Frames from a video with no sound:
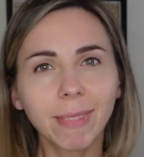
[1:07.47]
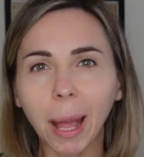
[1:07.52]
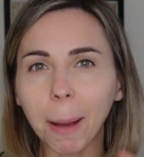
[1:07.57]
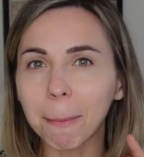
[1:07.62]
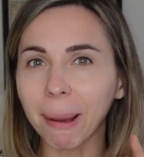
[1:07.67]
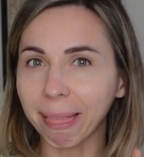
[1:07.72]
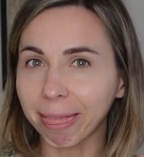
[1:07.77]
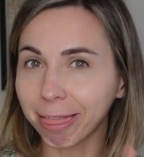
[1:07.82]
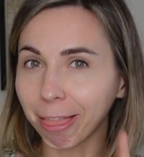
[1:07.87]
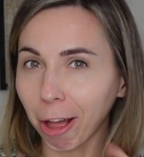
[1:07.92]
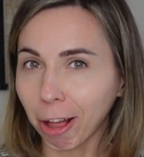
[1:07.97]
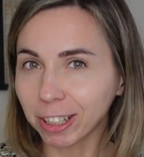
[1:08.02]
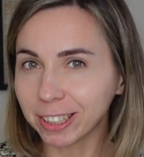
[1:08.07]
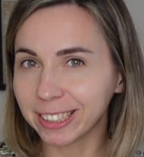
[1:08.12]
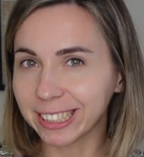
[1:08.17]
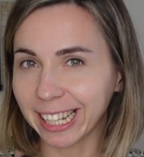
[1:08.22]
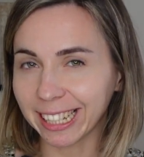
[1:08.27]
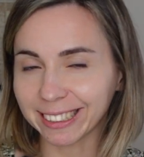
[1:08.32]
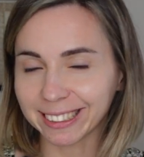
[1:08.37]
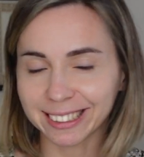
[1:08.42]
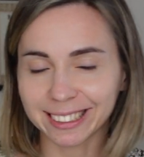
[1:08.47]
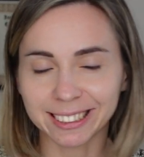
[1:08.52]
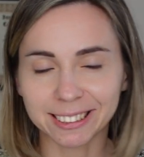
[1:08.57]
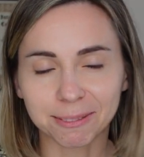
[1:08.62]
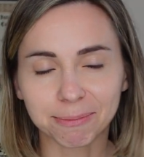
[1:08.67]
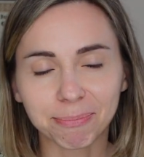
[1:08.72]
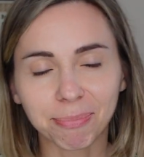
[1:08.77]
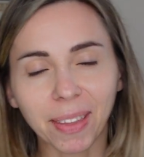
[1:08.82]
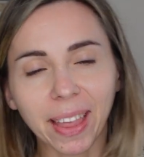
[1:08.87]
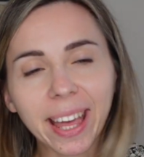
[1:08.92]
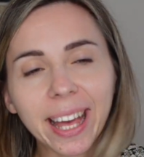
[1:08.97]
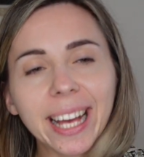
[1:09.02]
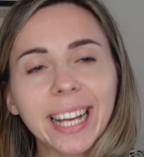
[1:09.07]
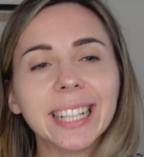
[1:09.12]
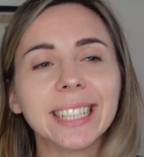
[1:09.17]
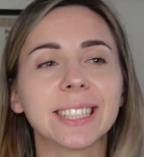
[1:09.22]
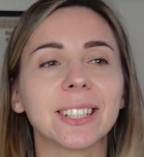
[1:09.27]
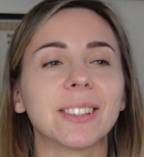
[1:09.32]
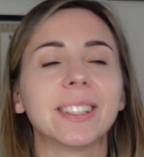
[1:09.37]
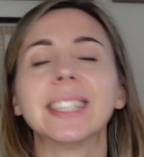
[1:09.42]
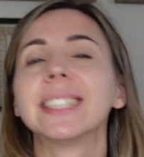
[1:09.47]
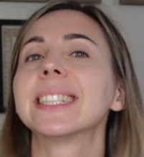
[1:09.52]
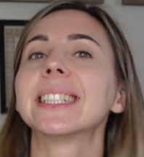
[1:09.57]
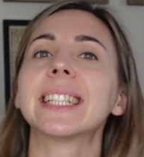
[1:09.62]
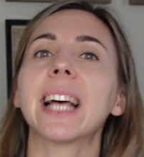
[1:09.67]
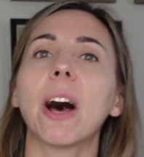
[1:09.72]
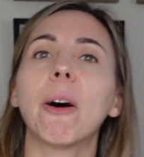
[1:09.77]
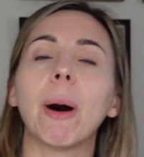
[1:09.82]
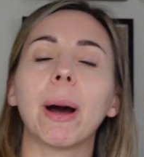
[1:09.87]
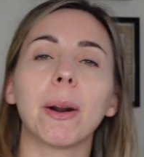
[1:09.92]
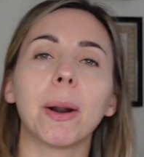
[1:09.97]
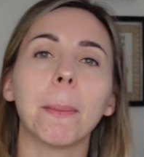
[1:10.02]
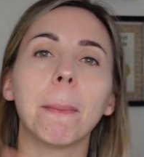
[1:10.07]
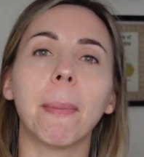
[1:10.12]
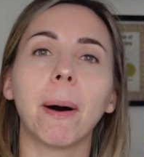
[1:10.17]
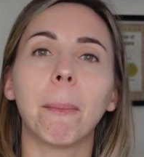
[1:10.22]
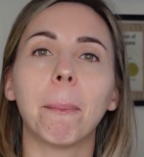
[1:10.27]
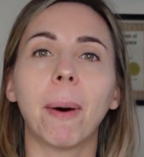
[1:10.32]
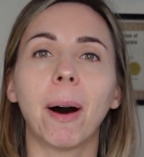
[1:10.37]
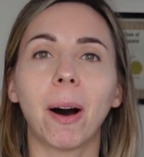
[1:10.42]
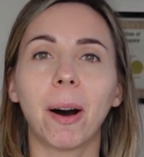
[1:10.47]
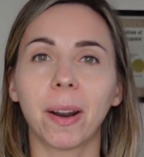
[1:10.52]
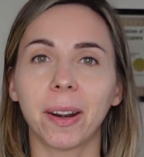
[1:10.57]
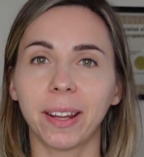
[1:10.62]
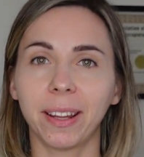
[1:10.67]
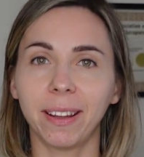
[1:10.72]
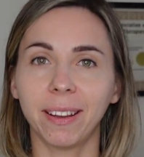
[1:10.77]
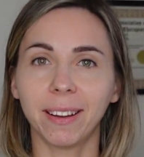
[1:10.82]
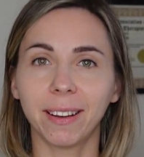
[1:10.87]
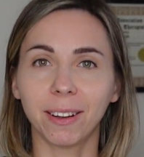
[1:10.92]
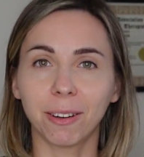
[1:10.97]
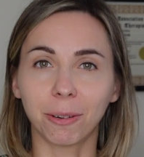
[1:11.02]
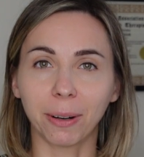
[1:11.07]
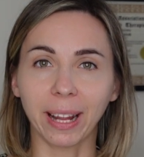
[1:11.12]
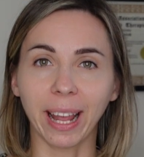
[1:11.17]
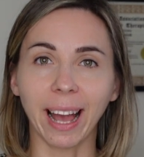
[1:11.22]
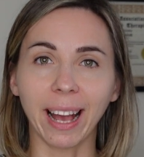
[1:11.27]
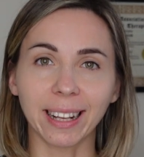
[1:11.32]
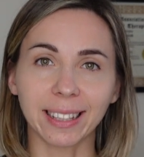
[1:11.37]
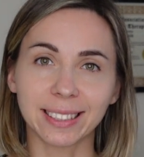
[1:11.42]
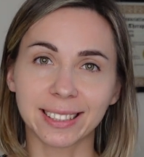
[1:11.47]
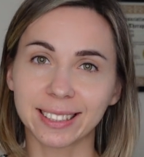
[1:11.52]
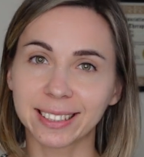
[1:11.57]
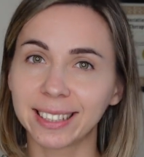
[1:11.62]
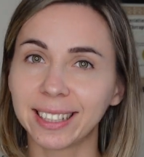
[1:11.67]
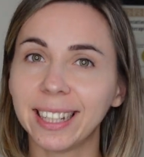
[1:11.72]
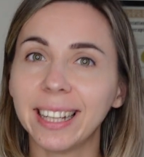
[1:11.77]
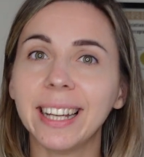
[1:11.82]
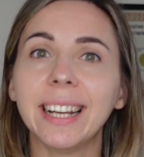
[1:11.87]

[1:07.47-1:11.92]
But not tensed. So this is how our body reacts.